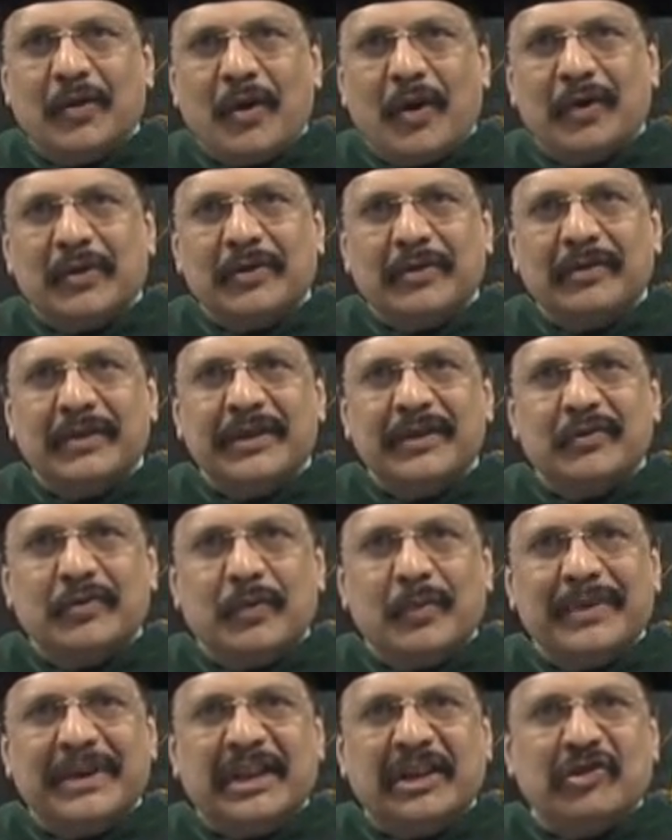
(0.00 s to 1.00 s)
not only
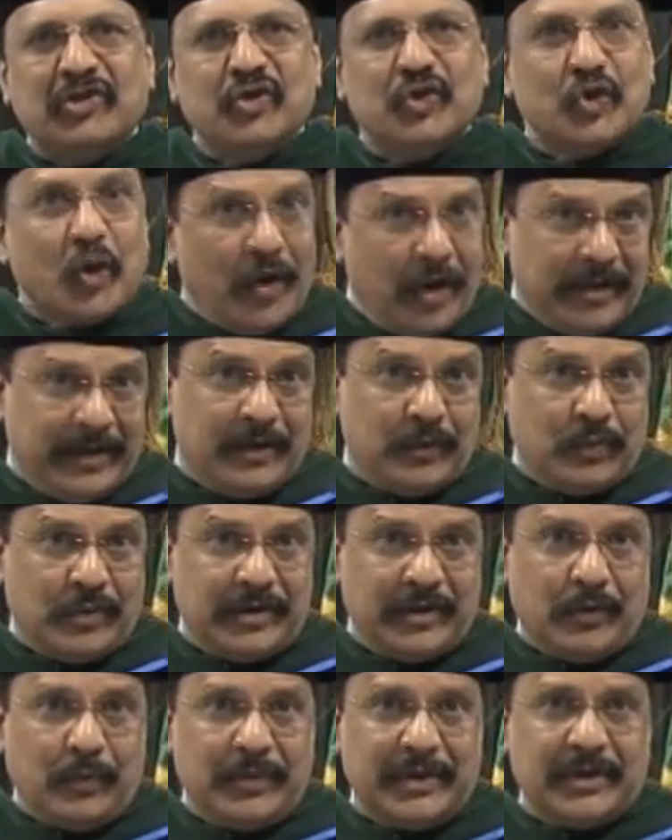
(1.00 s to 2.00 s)
do we enjoy the
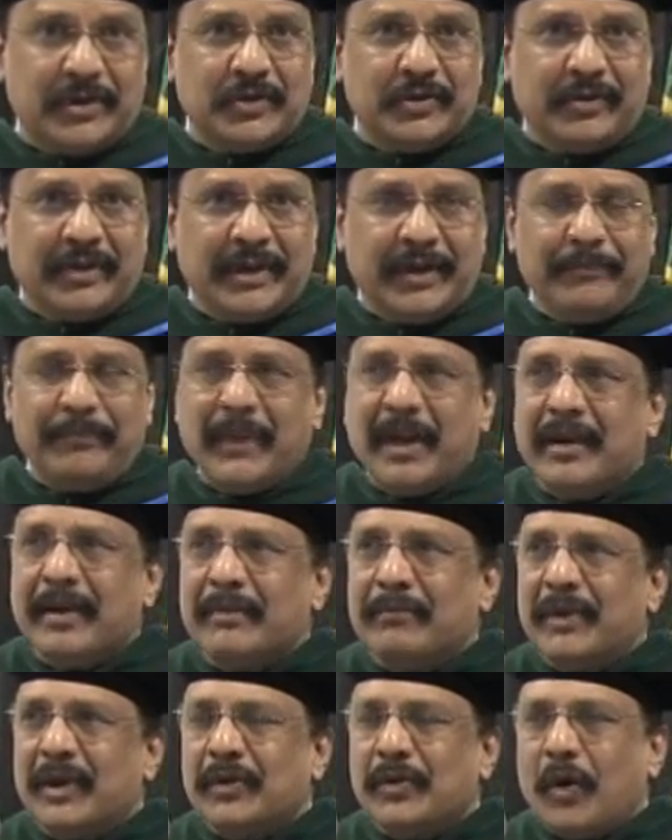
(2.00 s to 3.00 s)
work we are doing,
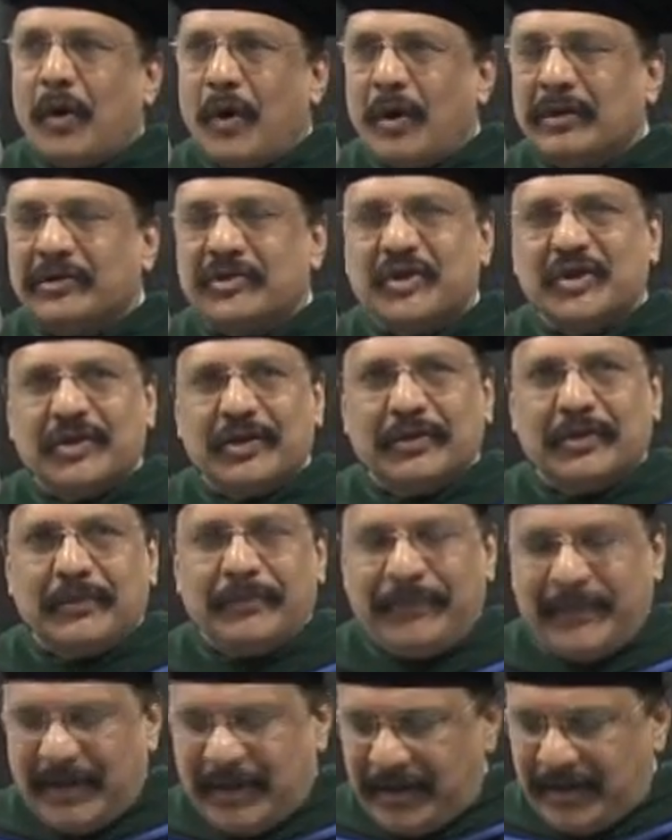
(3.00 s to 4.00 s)
but also
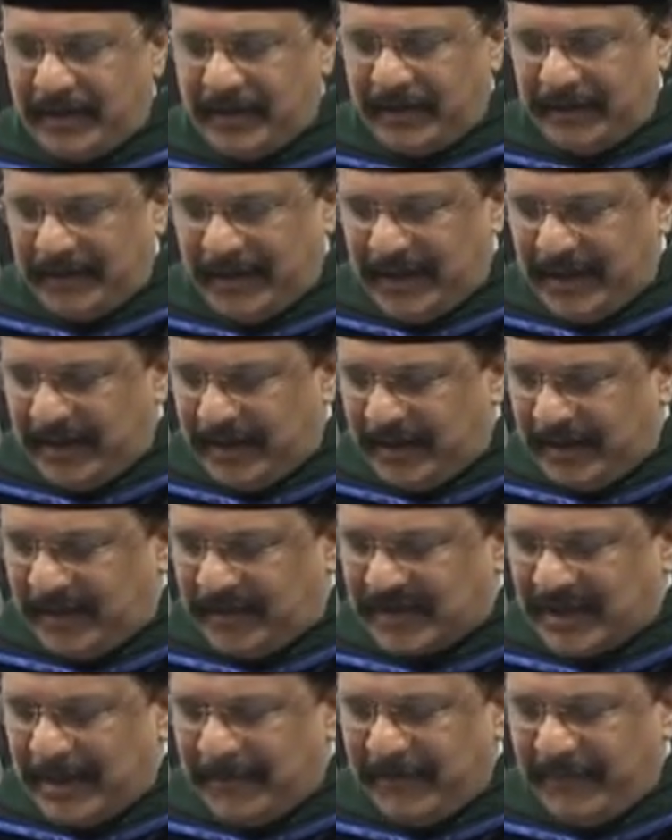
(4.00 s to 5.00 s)

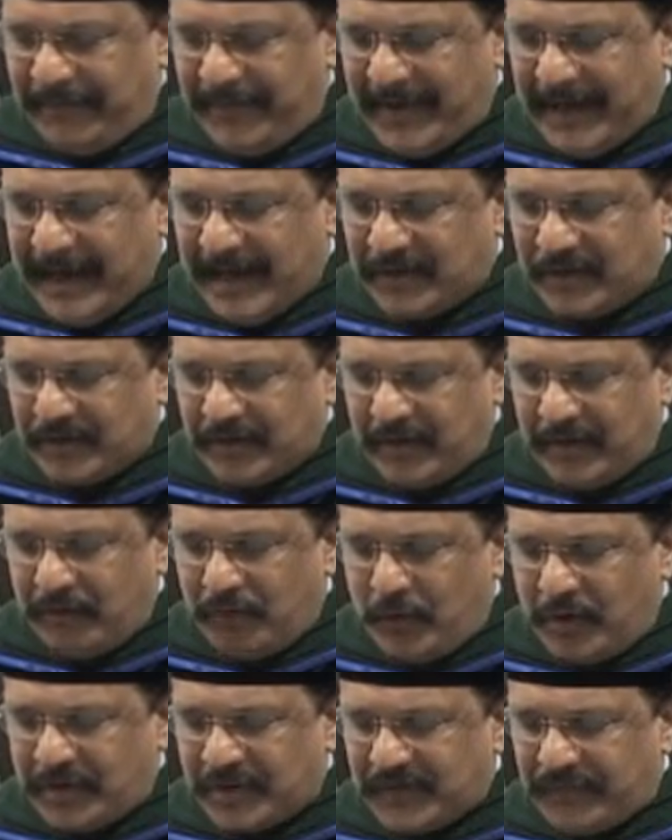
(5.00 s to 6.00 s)
some of the financial
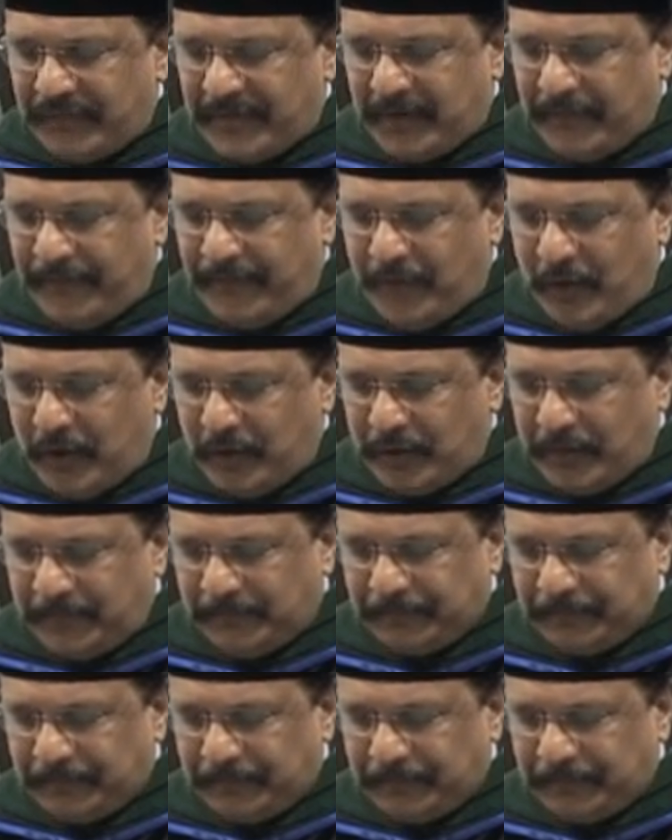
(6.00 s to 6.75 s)
rewards will follow.